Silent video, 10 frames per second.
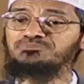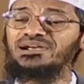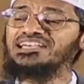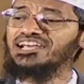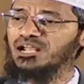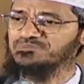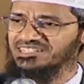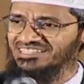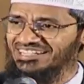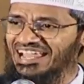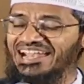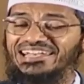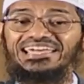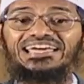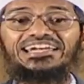spreading corruption in the land,
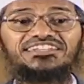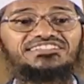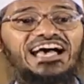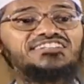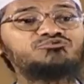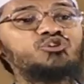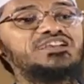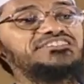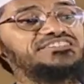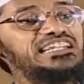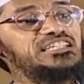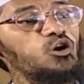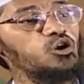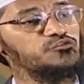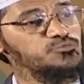it is as though he has killed the
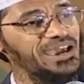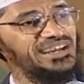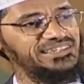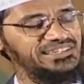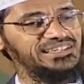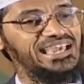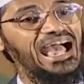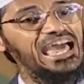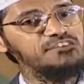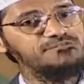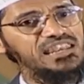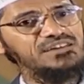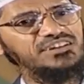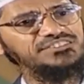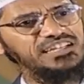whole of humanity. And if
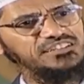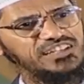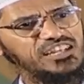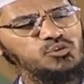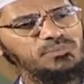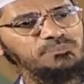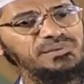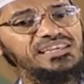anyone saves any human